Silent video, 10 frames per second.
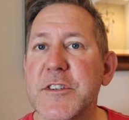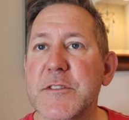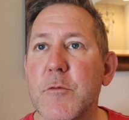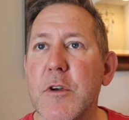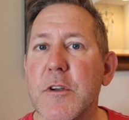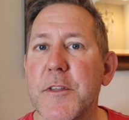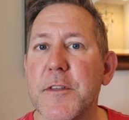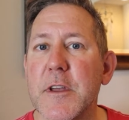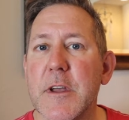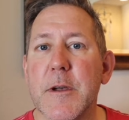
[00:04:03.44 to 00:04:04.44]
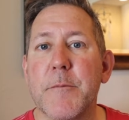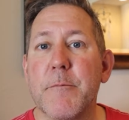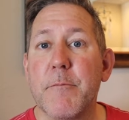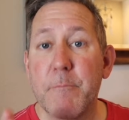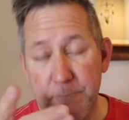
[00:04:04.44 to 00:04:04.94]
it's worth?
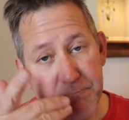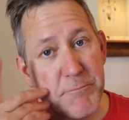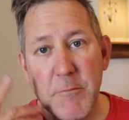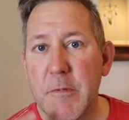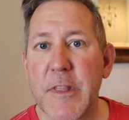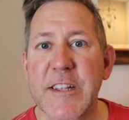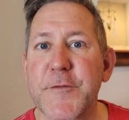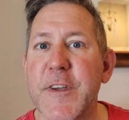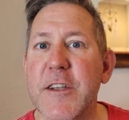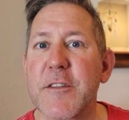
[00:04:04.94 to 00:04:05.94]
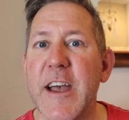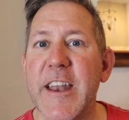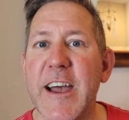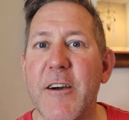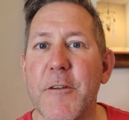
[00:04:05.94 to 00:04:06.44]
Let's figure that
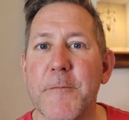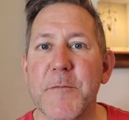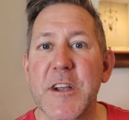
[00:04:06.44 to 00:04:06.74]
out.